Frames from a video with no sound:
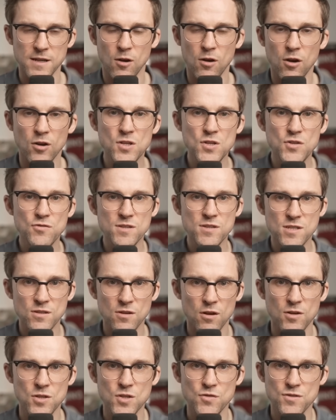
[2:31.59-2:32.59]
Hundreds and
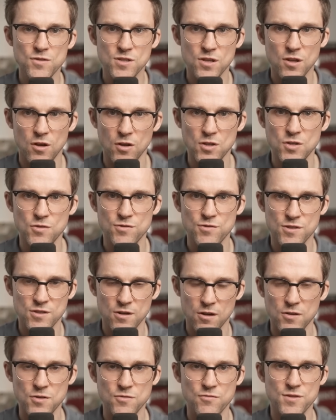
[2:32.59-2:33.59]
hundreds and hundreds and
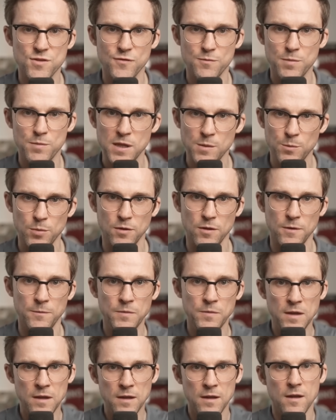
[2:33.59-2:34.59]
hundreds of people
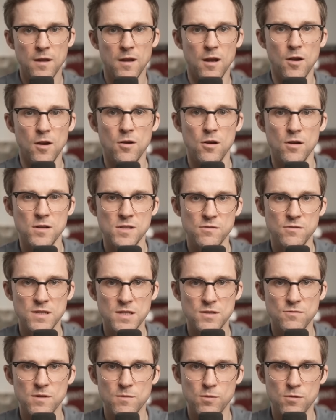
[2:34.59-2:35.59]
across these
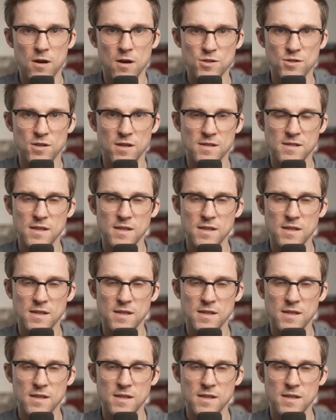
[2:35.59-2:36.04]
three projects.